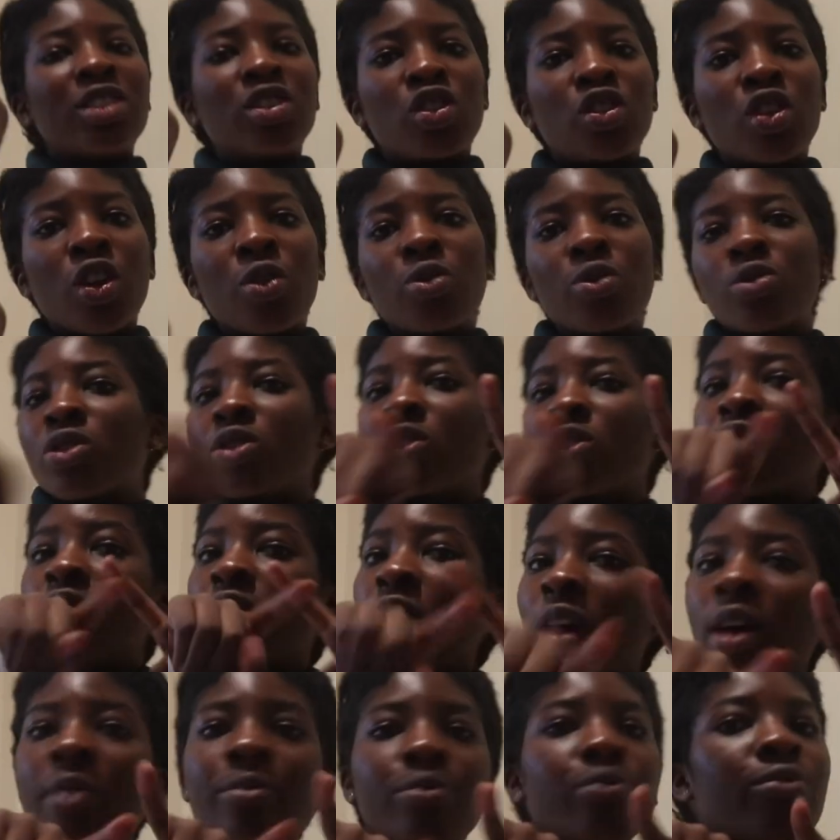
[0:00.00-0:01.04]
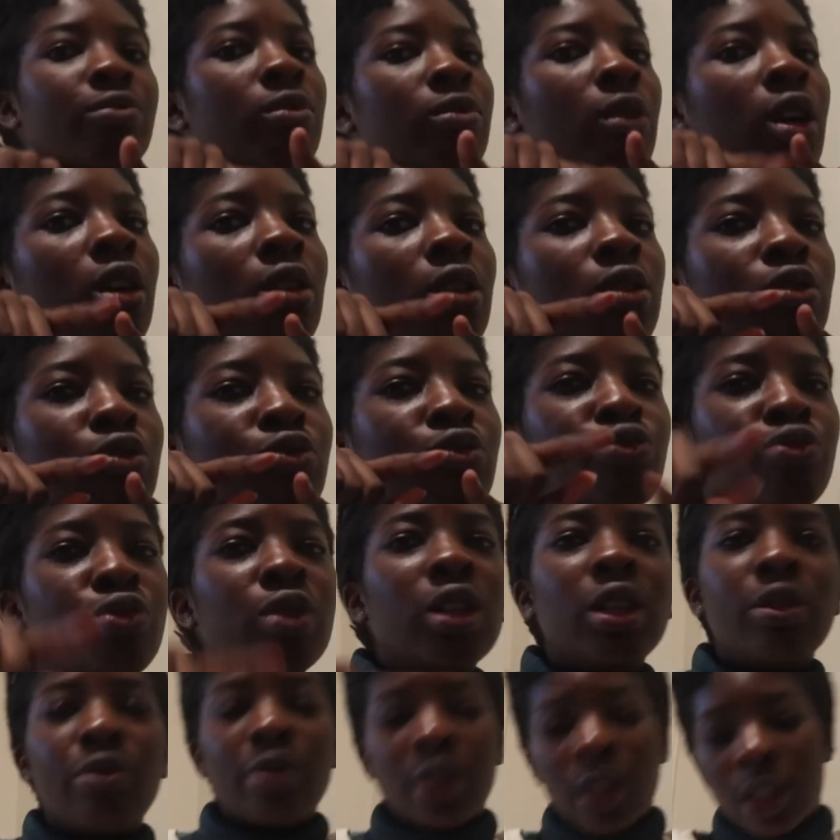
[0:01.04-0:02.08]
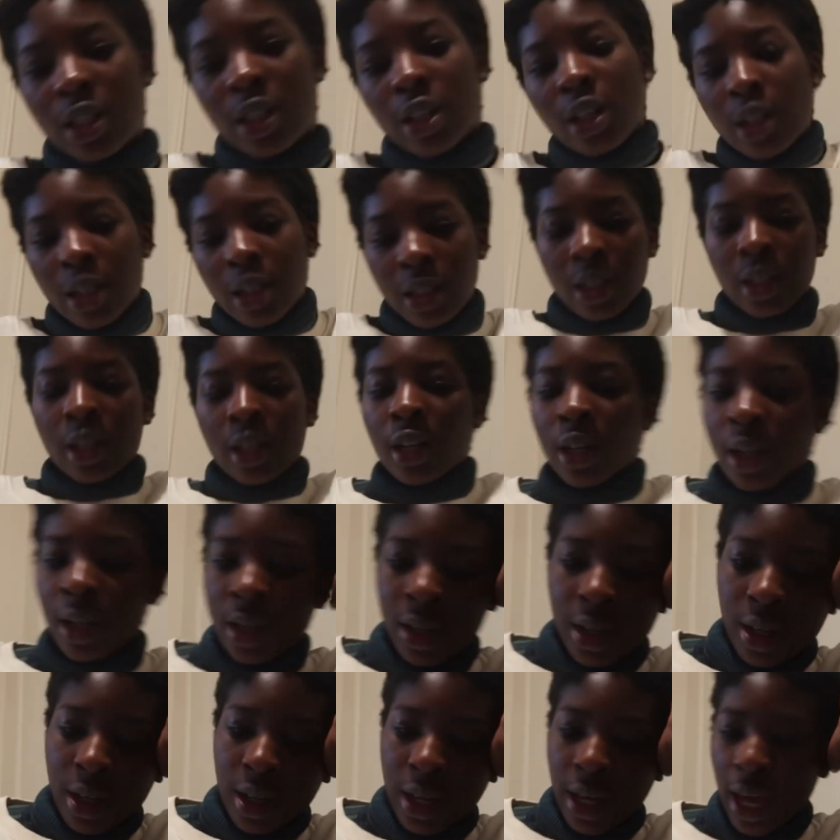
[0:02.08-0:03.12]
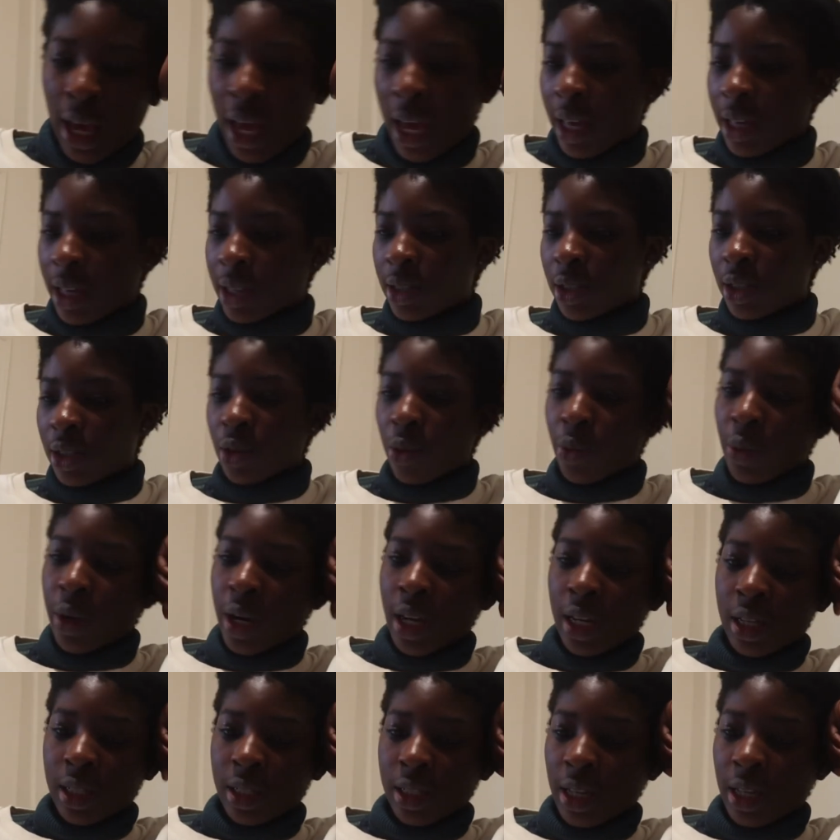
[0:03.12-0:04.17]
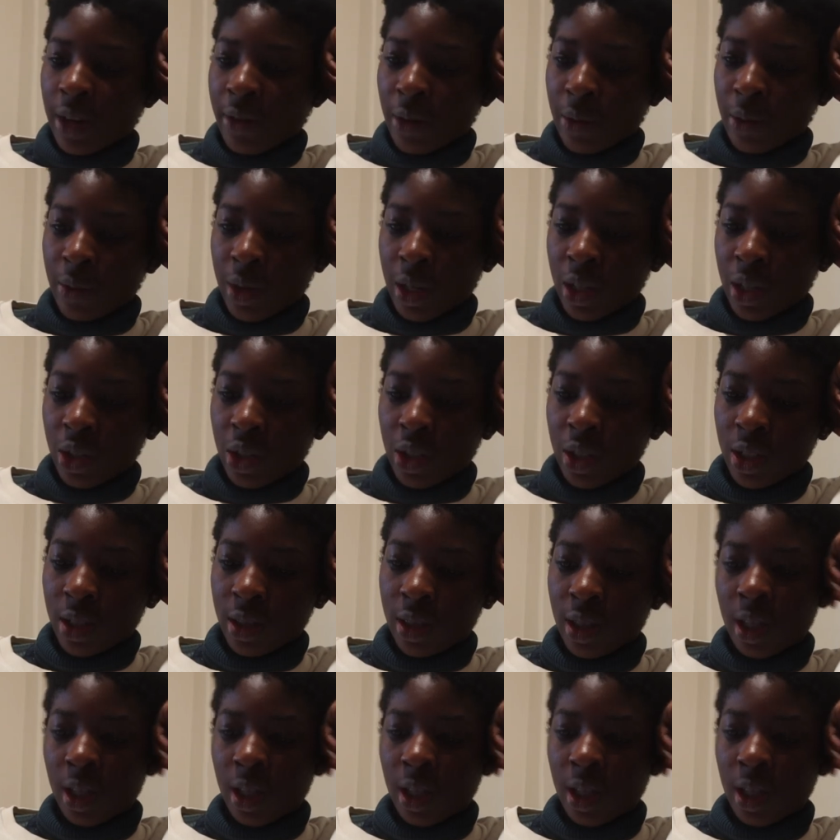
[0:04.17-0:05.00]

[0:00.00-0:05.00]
shows are really really good Okay, so what else have I watched?